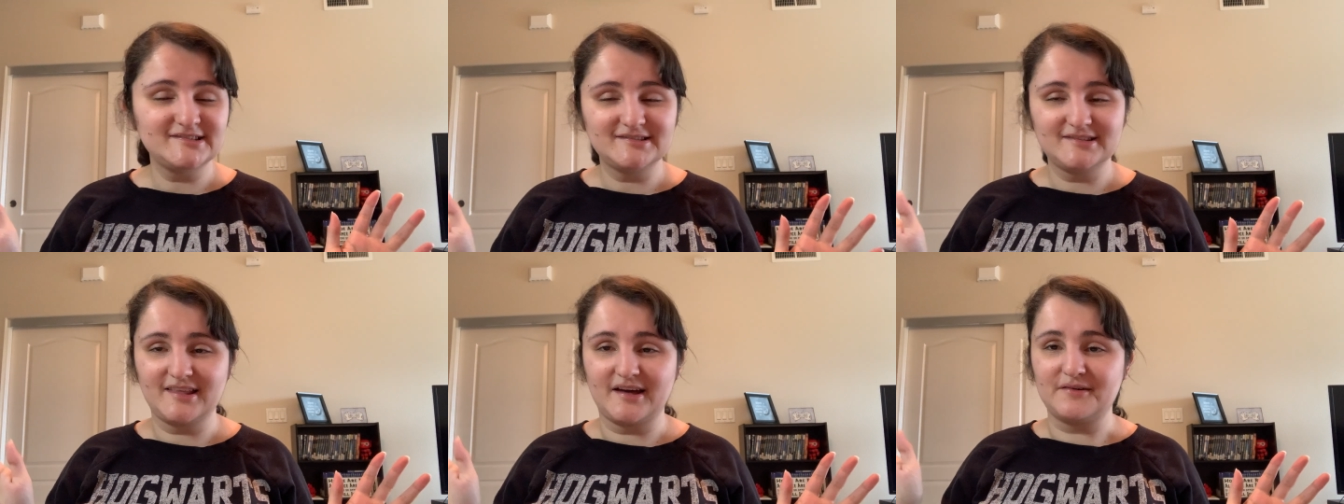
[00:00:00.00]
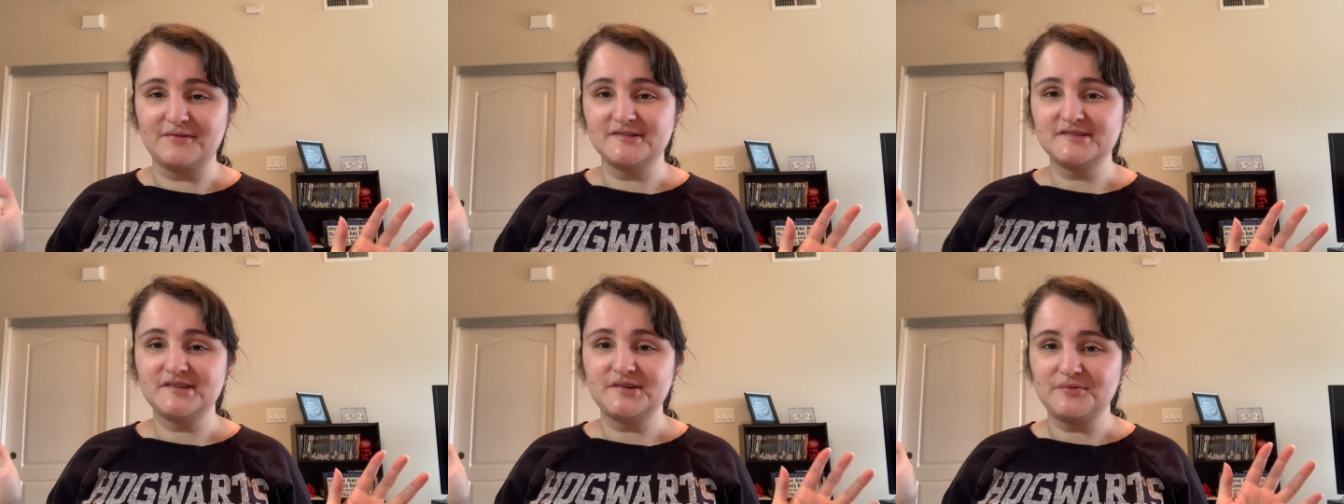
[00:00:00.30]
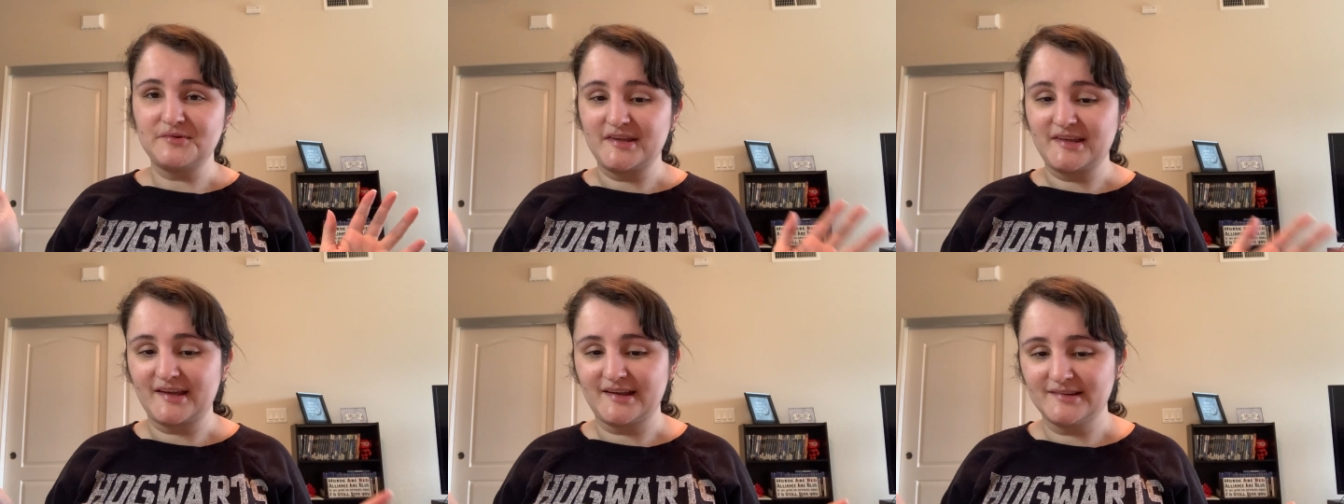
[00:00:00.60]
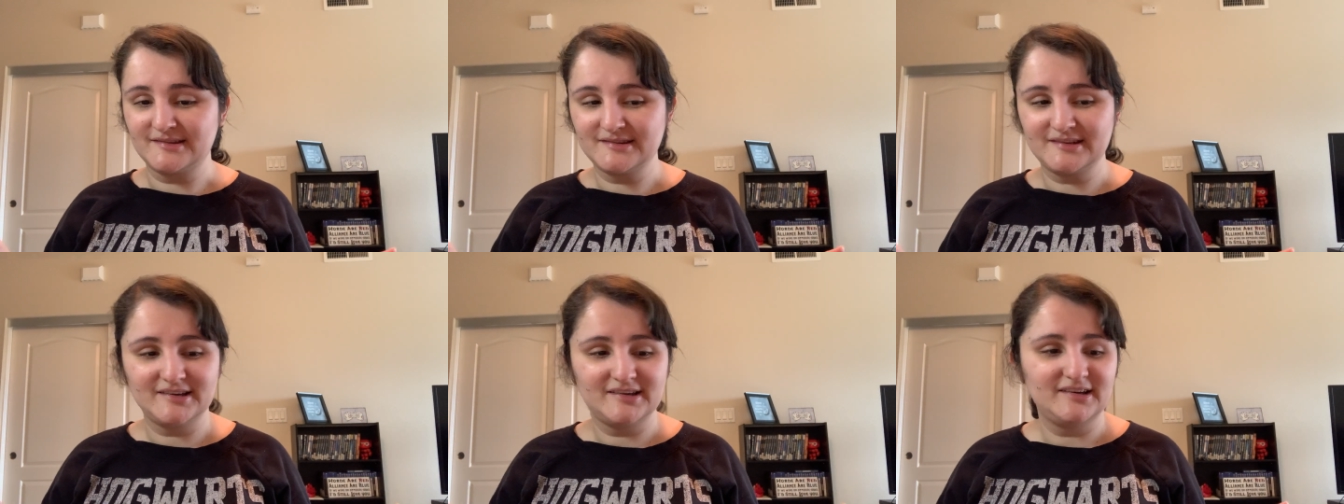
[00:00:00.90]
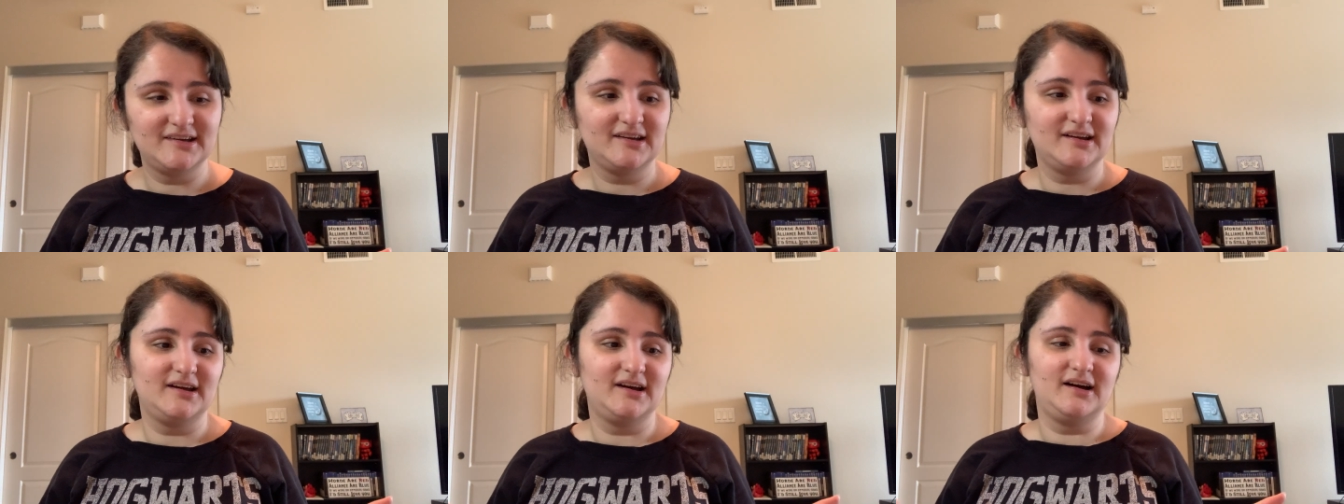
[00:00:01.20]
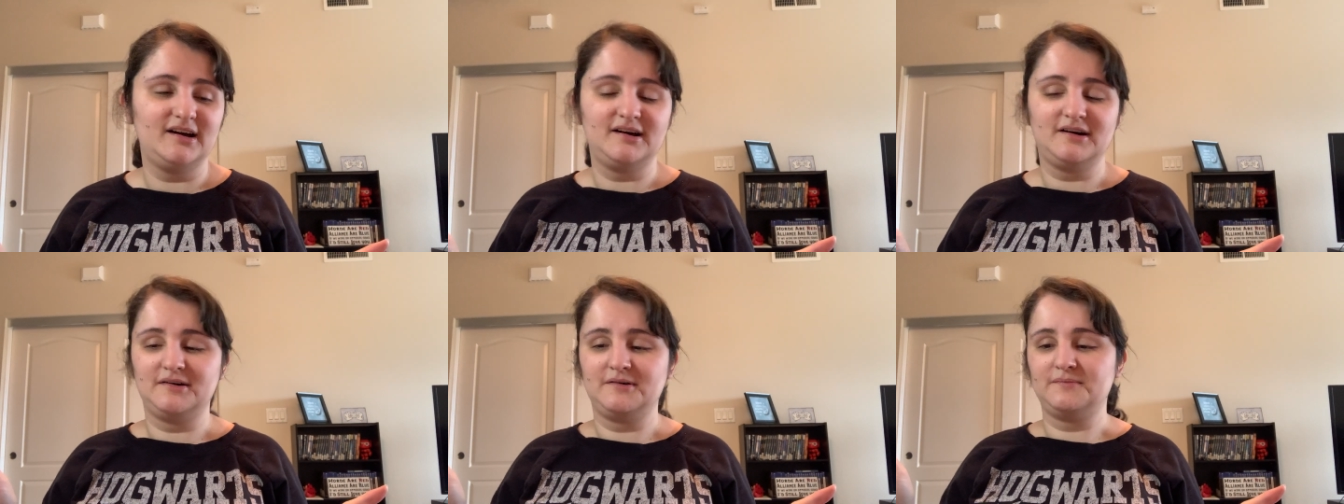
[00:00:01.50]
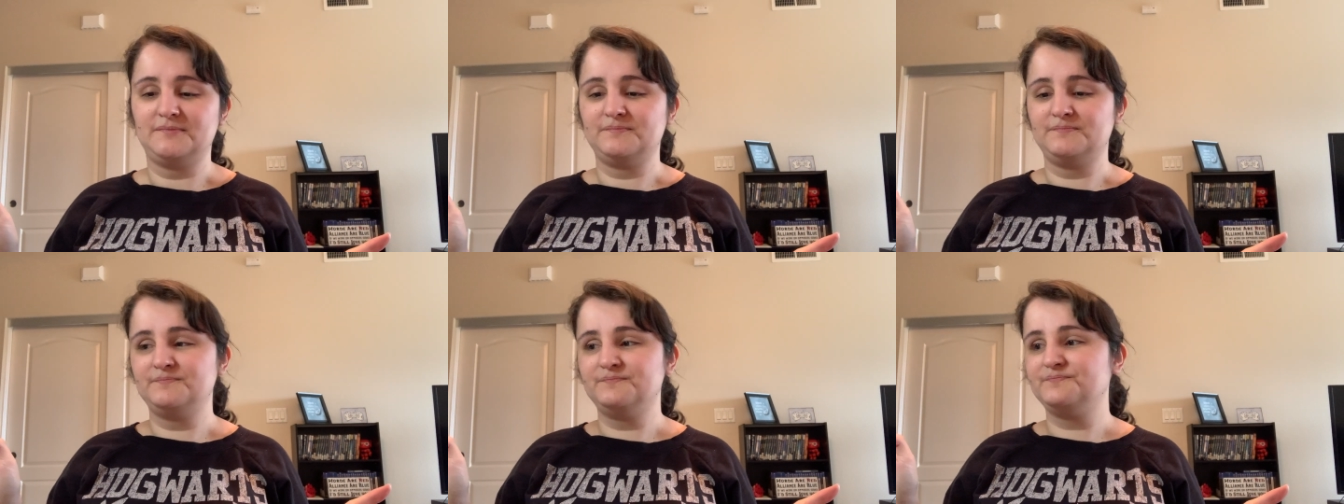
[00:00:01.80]
that was the weekend.
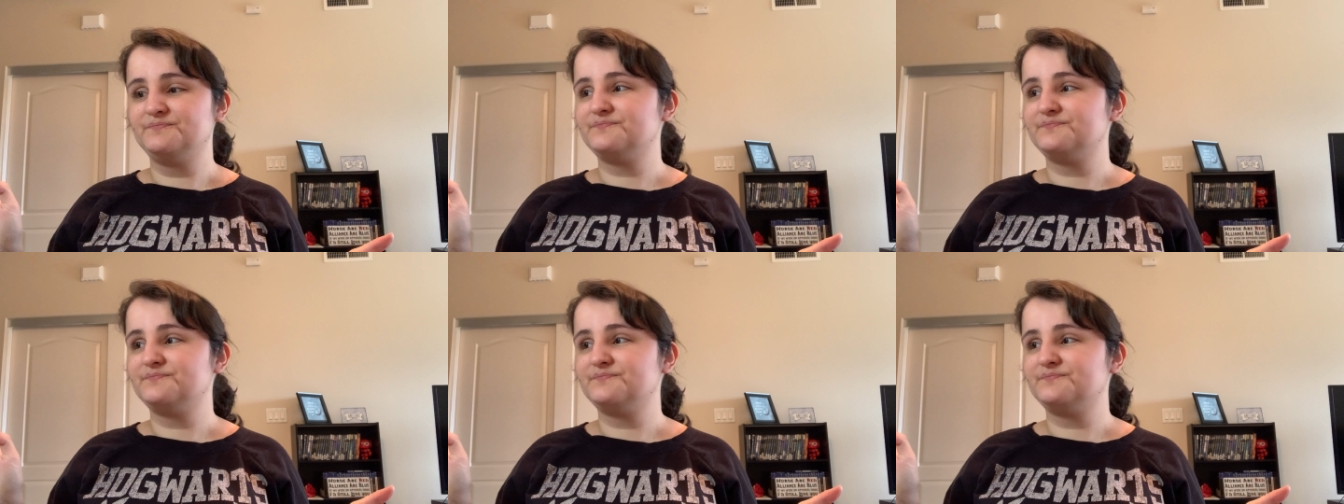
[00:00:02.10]
Um,